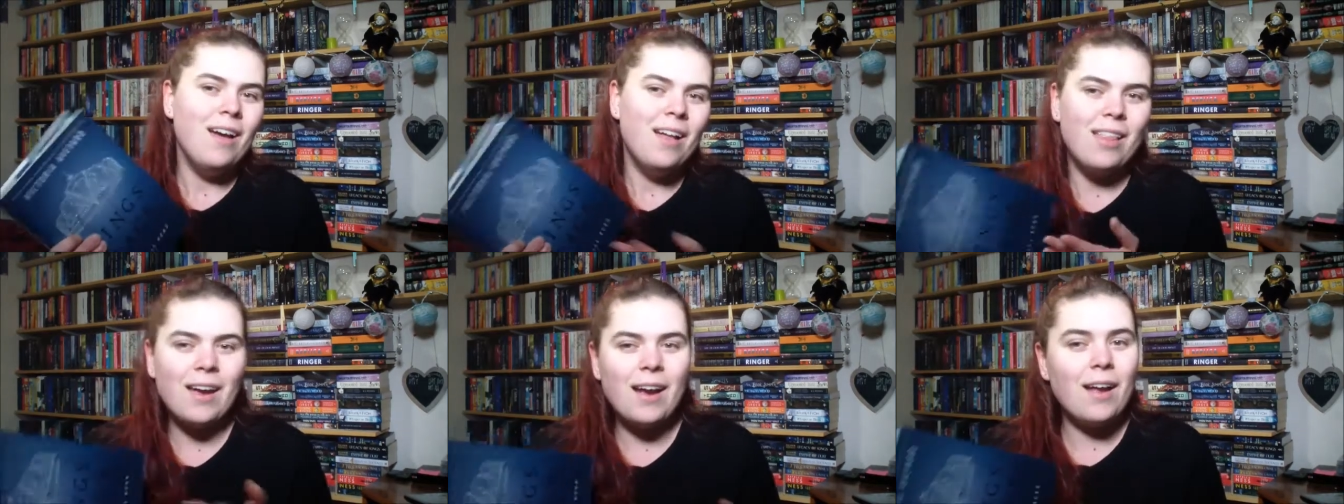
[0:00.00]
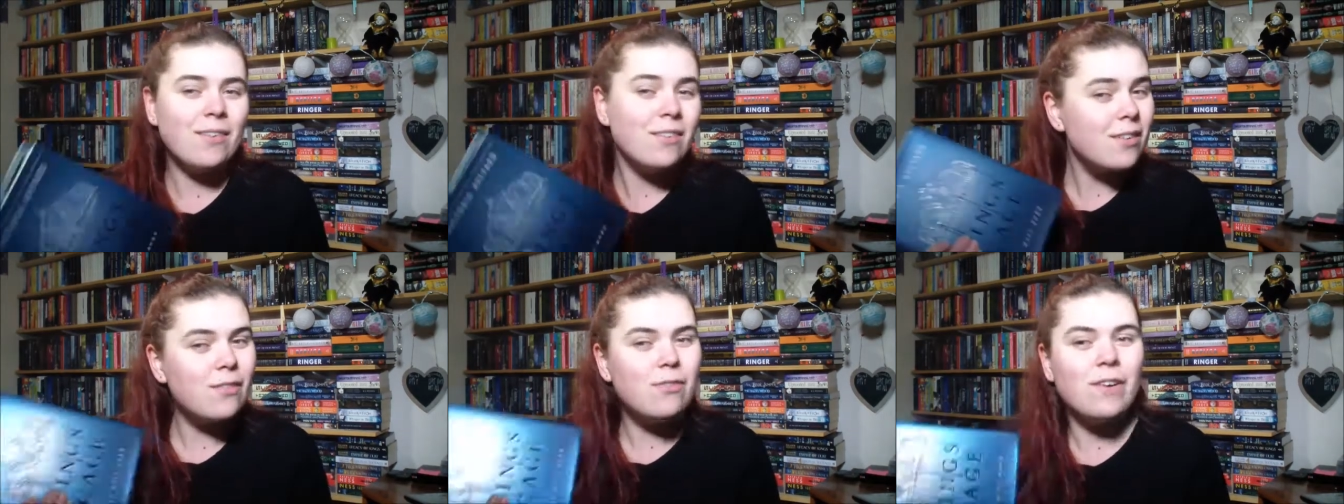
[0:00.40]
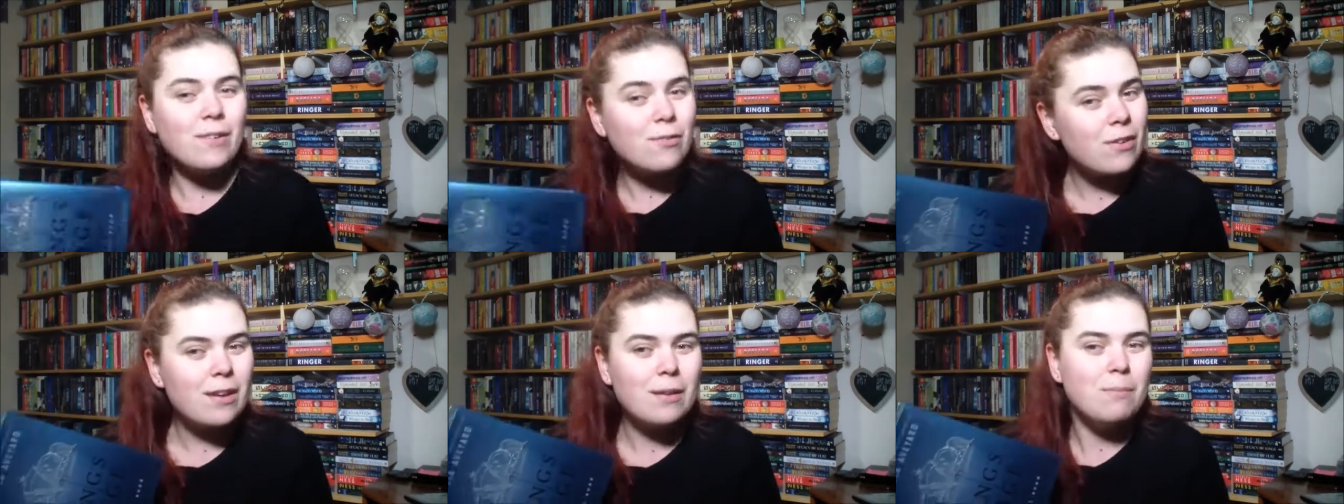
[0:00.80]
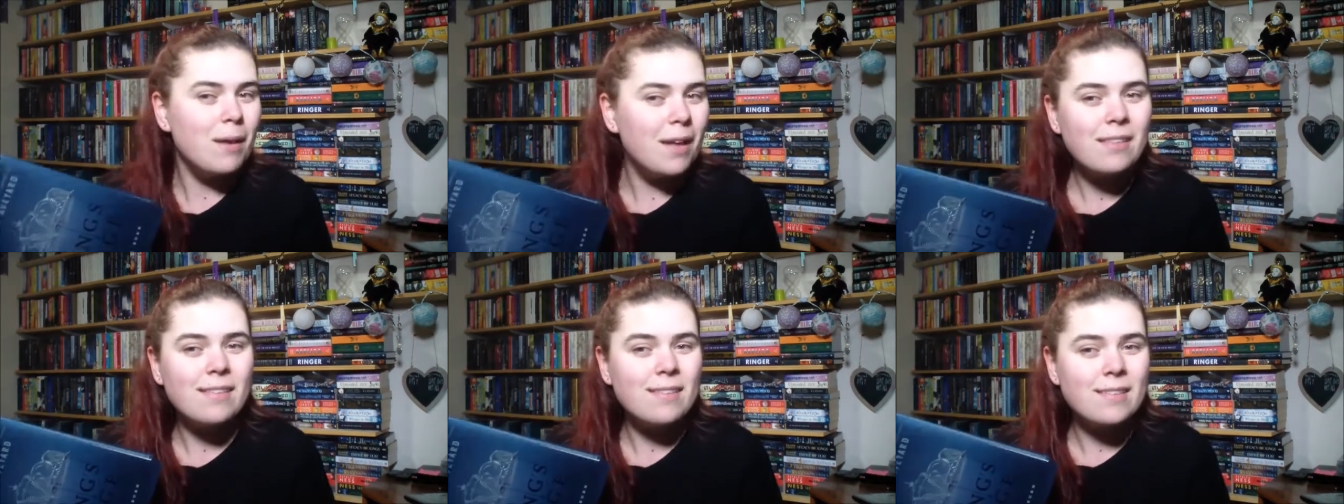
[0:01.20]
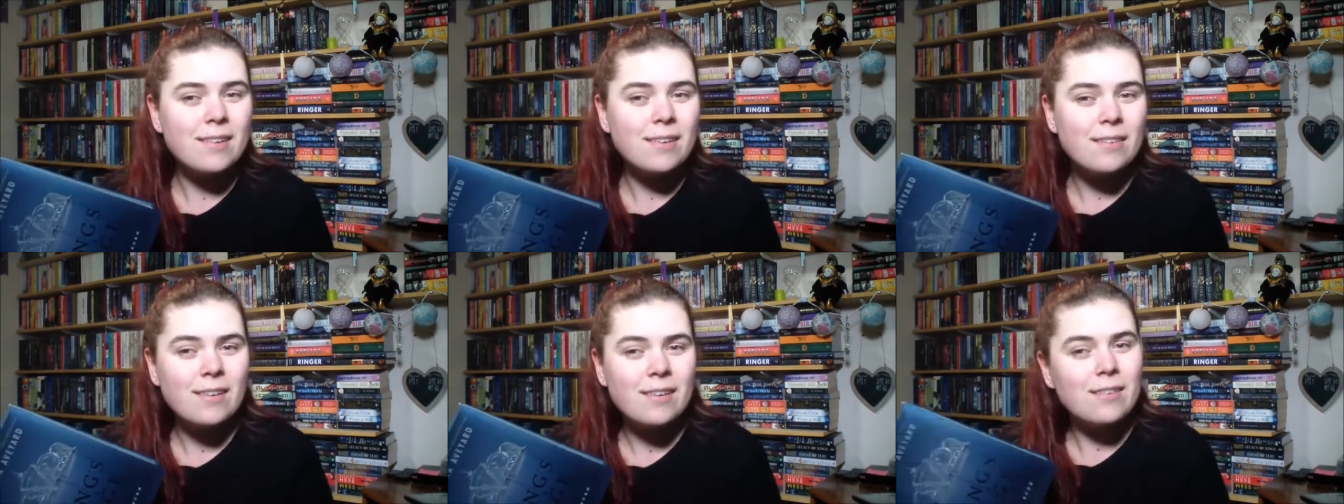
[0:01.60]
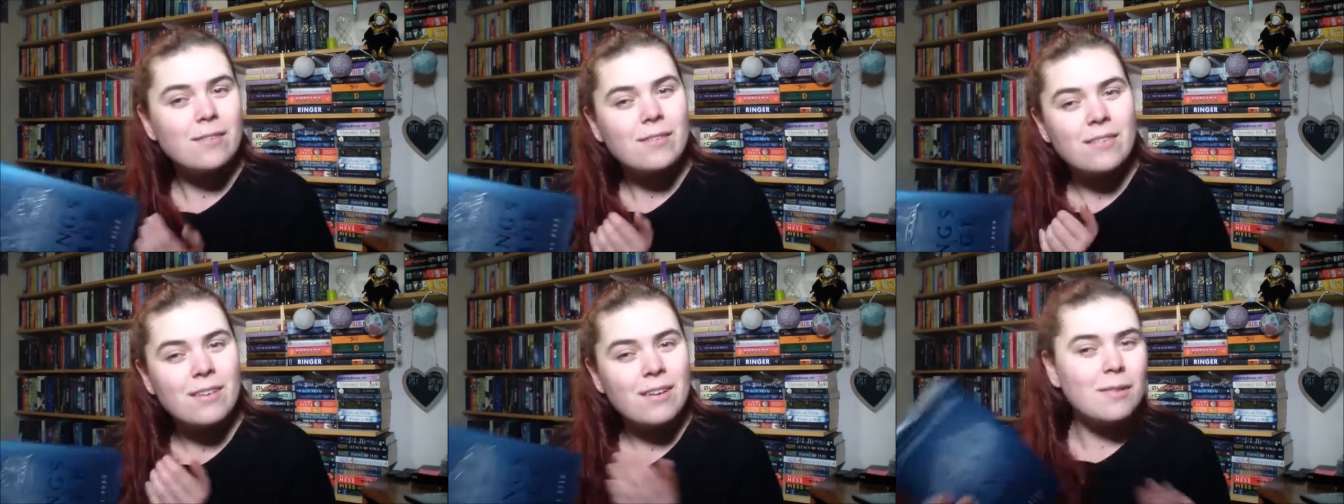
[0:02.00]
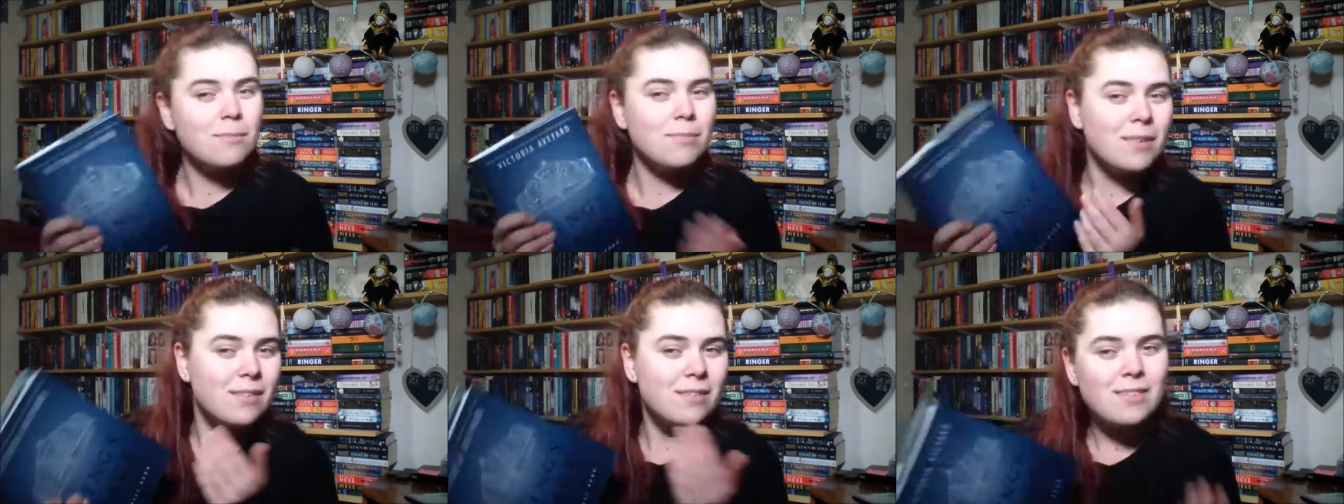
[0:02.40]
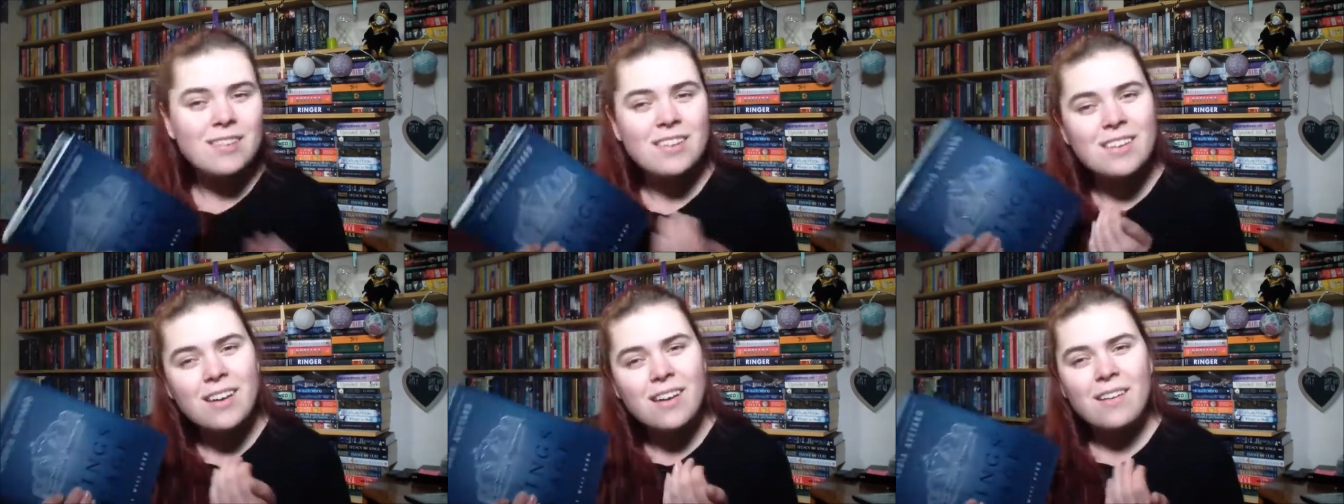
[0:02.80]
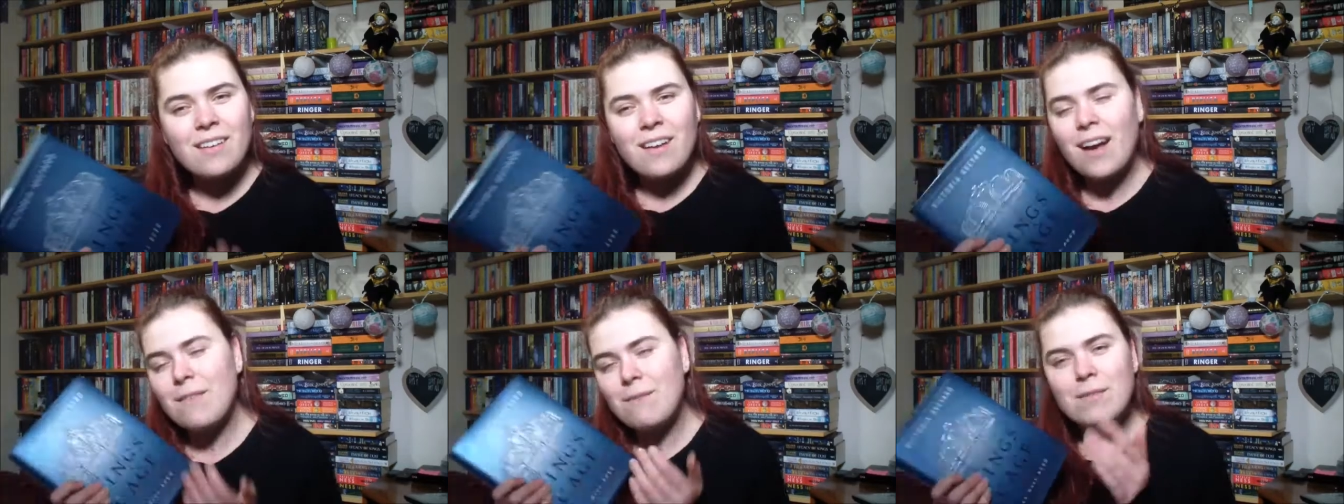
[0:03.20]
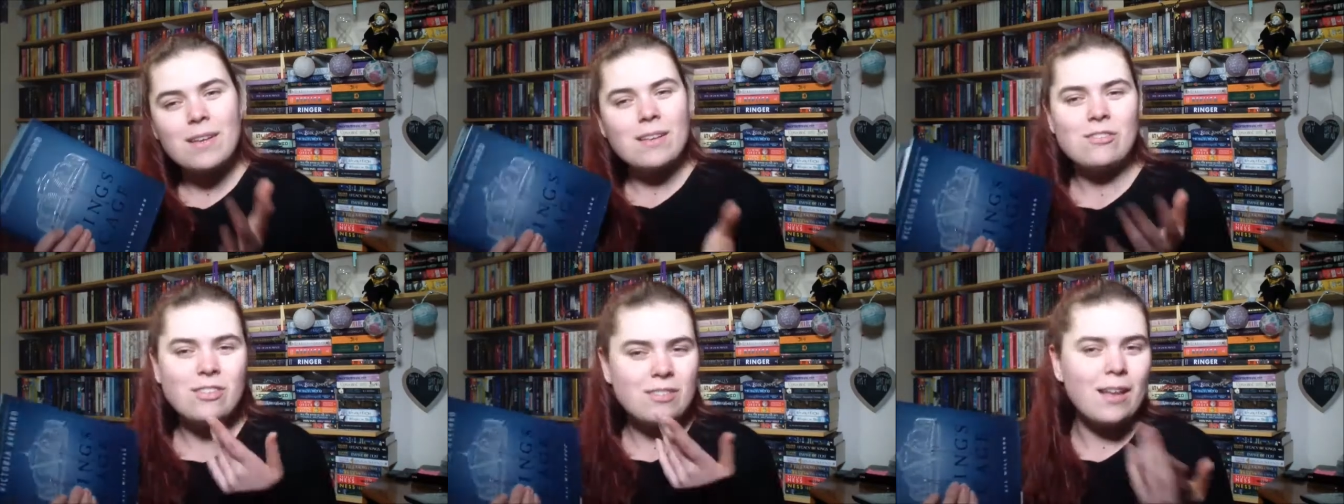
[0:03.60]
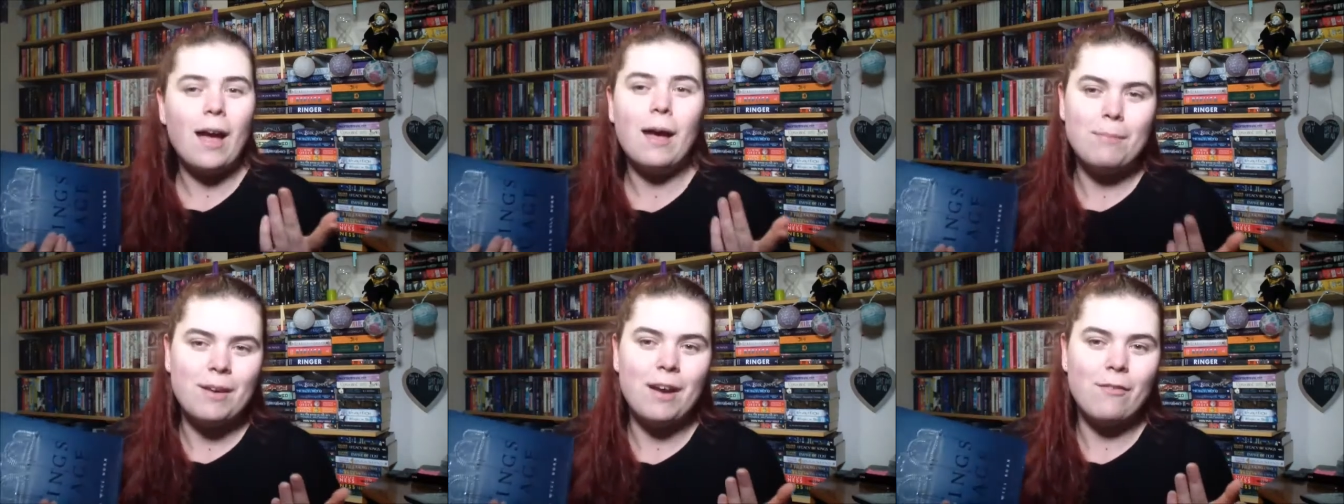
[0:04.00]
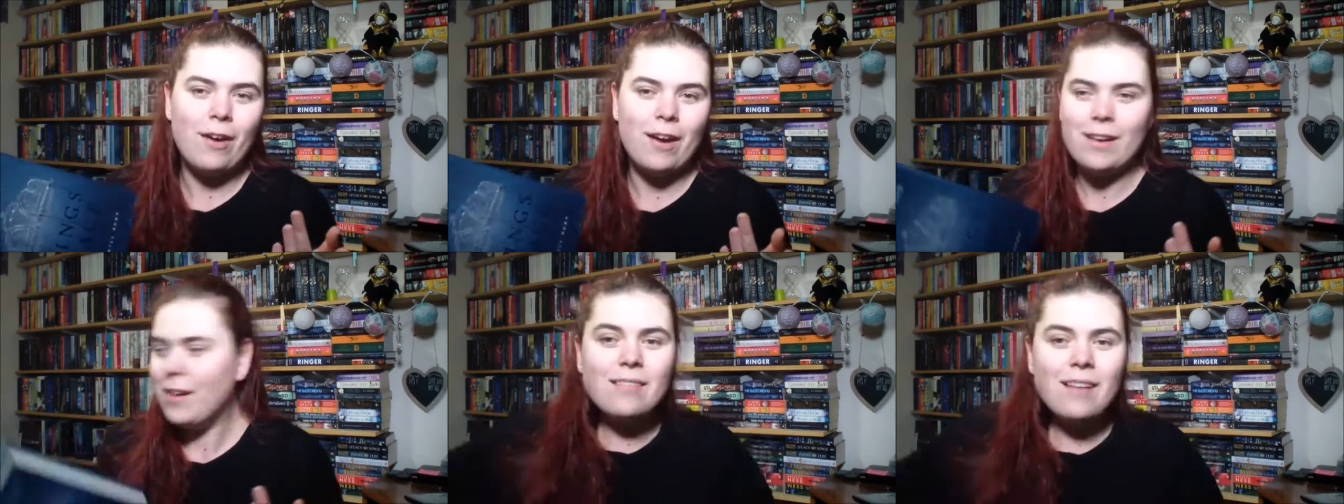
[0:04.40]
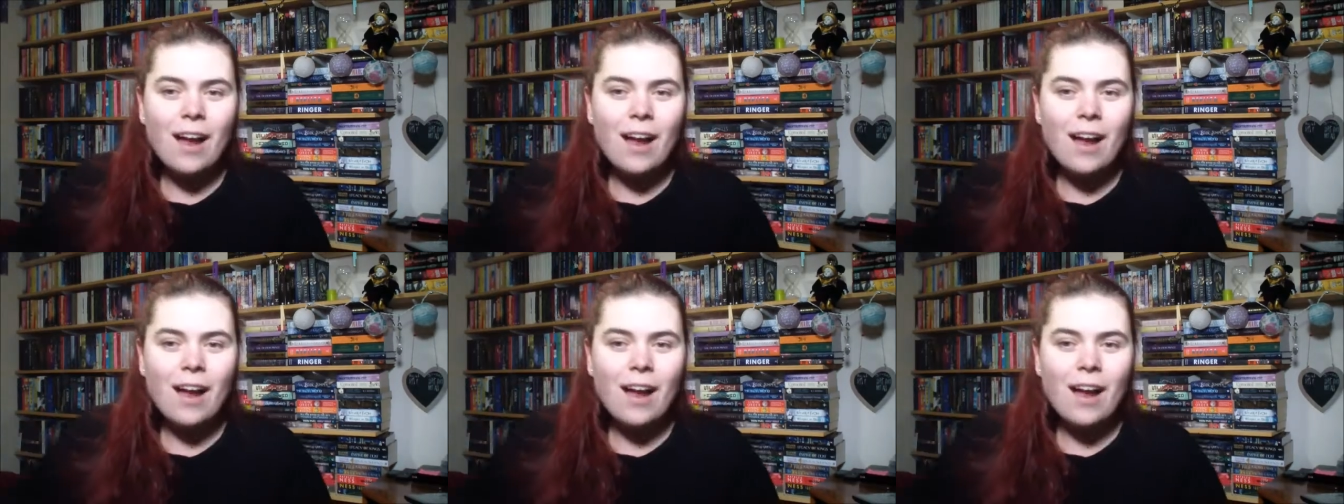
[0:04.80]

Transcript: like, I don't know if I'd recommend the series or not, but you know, I'm just happy I read it.